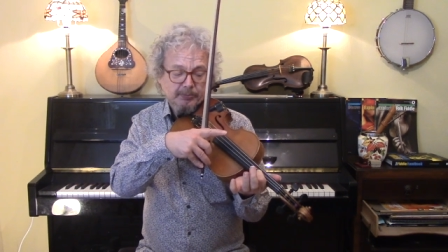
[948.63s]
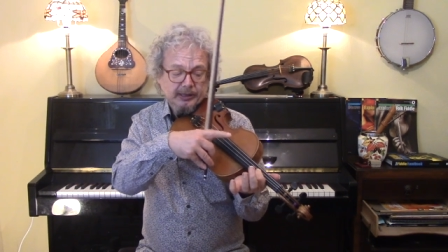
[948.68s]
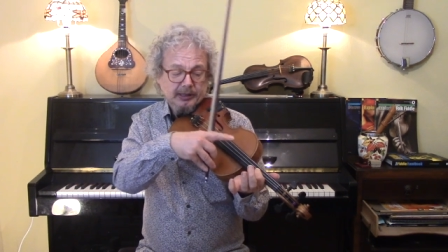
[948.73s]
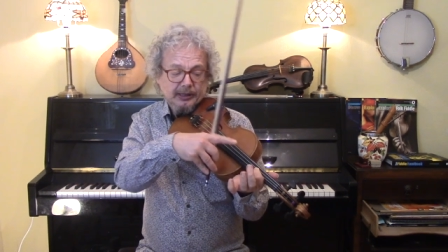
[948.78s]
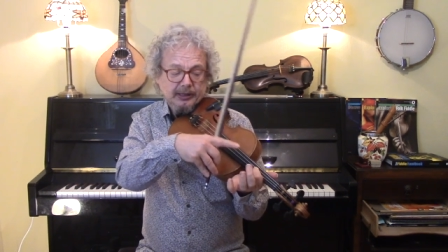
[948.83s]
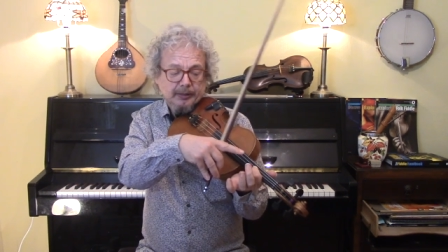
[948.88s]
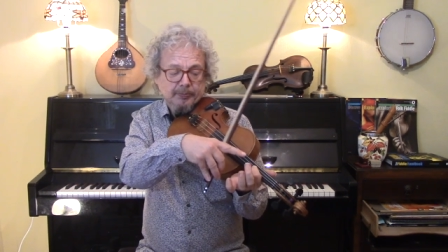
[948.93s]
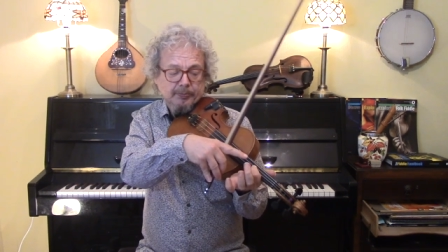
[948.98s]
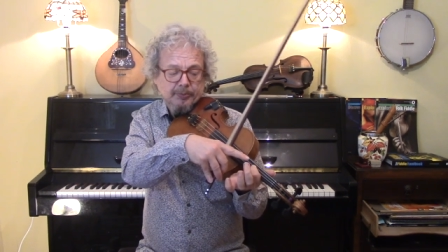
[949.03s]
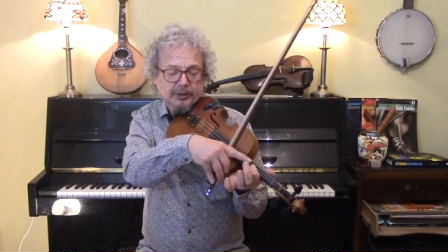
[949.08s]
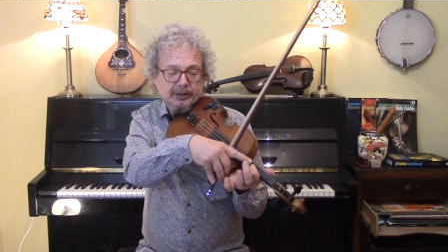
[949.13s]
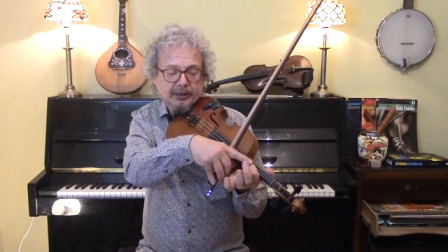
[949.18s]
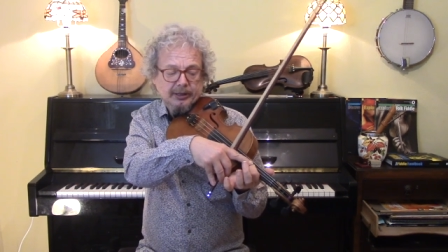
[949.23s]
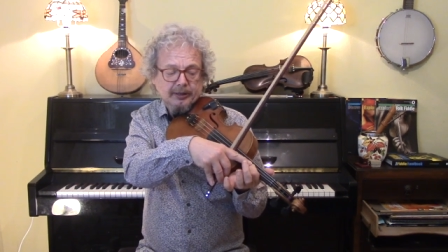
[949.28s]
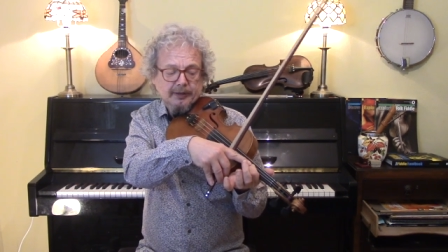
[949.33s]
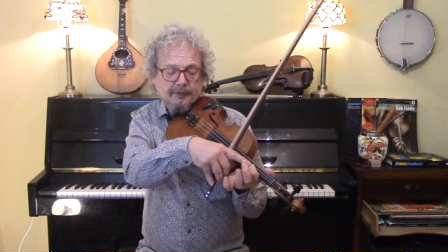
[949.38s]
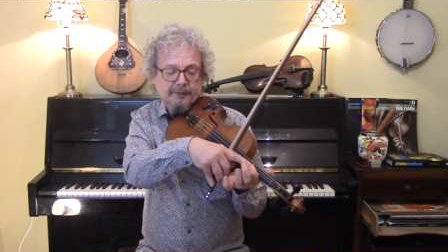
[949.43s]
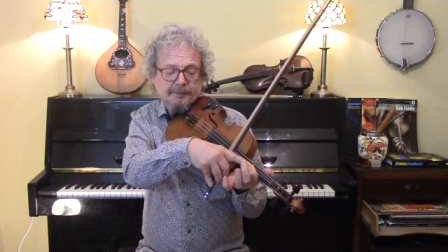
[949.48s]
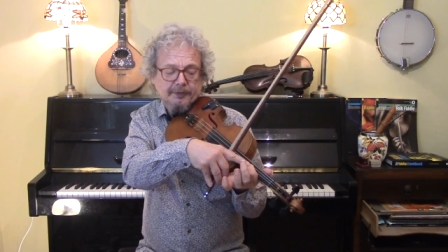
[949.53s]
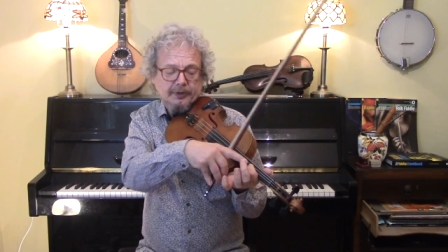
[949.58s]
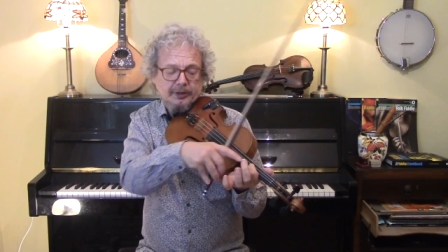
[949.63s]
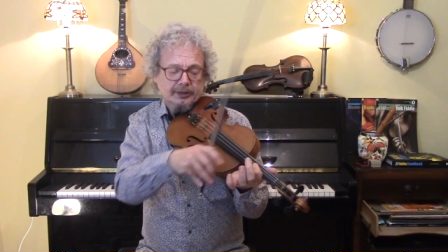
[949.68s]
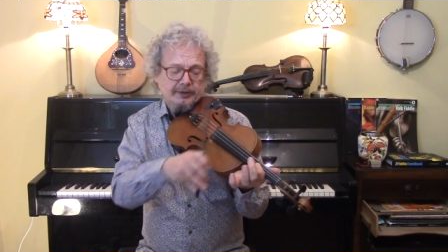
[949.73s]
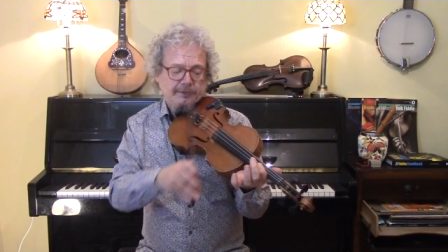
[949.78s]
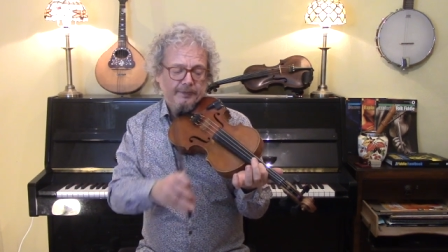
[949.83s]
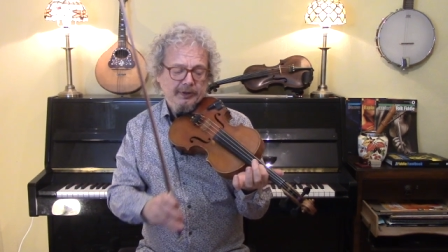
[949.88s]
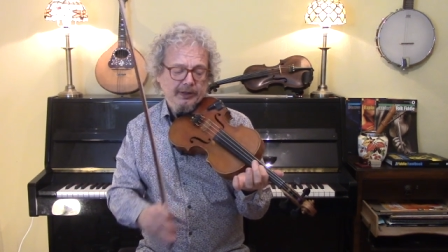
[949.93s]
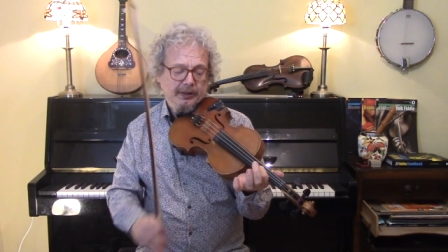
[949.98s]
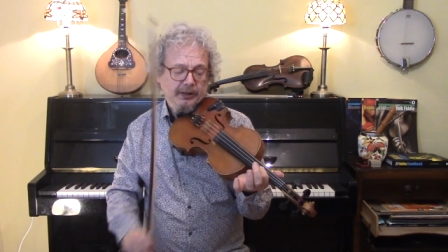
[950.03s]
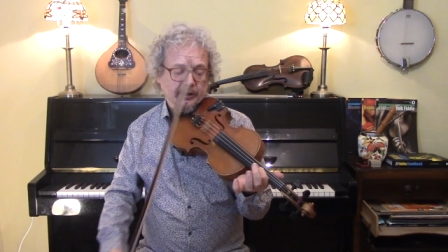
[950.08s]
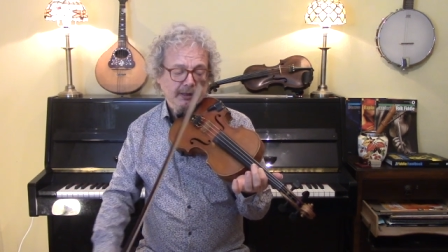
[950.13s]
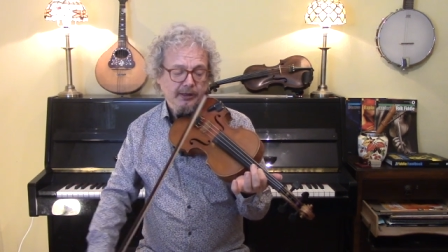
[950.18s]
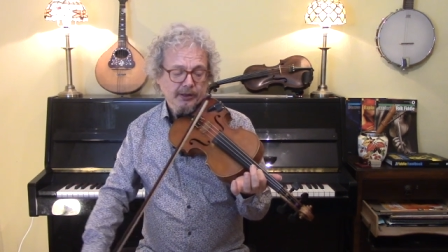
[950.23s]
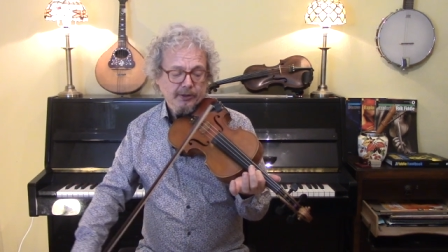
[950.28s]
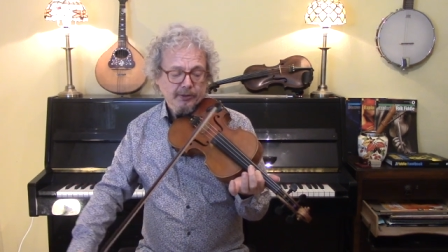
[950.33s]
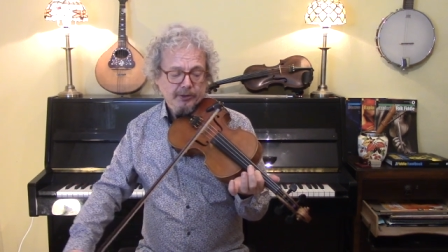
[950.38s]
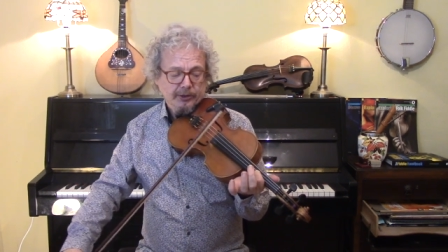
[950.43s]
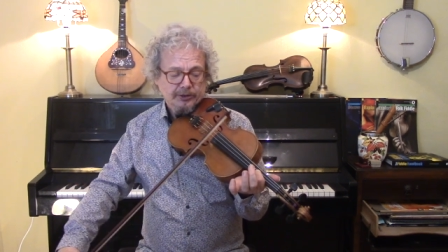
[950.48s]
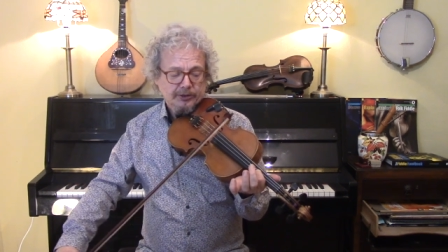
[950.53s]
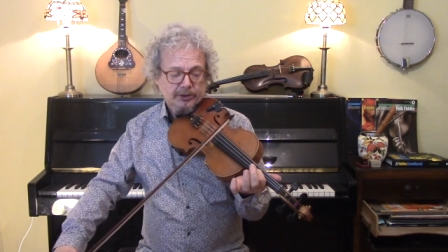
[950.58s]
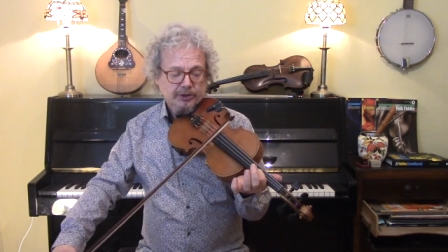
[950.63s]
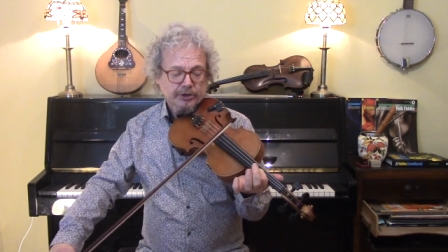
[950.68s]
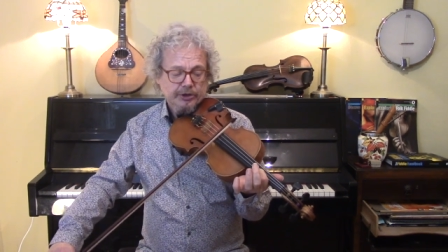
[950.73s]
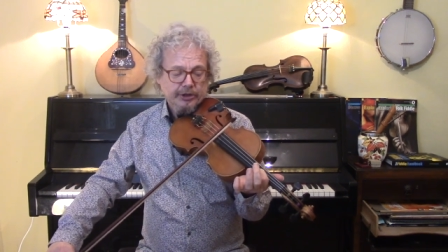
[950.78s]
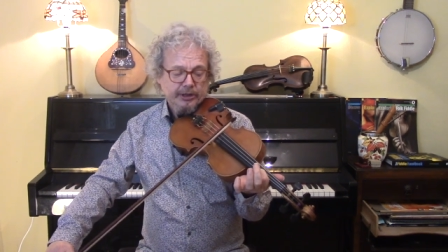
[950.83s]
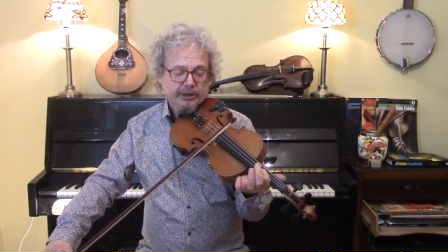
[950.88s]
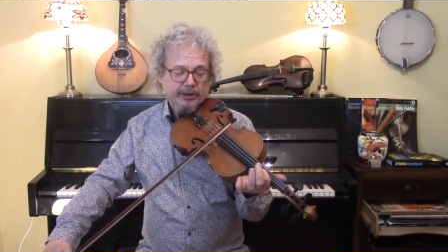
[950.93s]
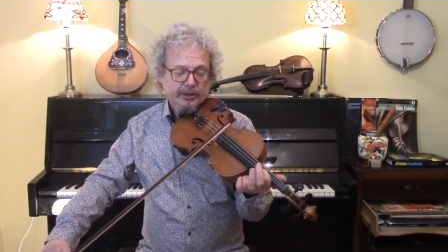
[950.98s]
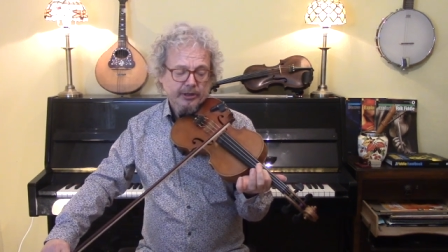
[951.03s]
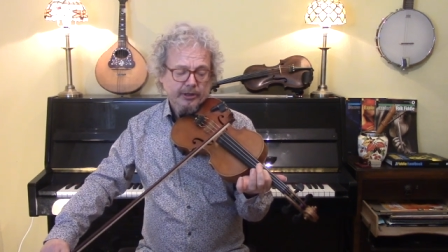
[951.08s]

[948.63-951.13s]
by putting your first finger across the G